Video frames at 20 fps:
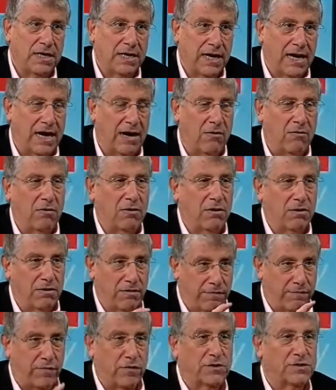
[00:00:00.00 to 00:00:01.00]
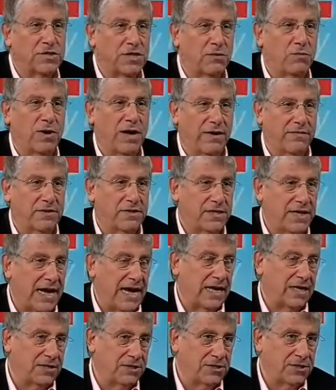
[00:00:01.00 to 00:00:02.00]
Now, the first thing we have to
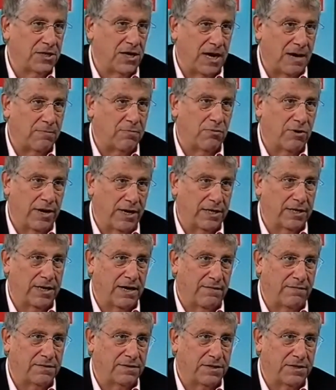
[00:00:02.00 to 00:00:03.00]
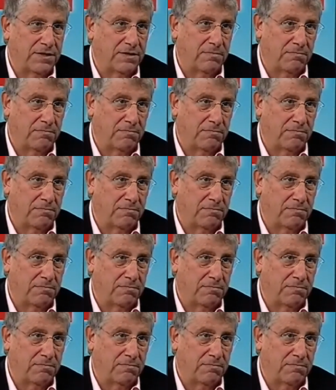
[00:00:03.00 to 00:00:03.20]
tackle is the operating deficit,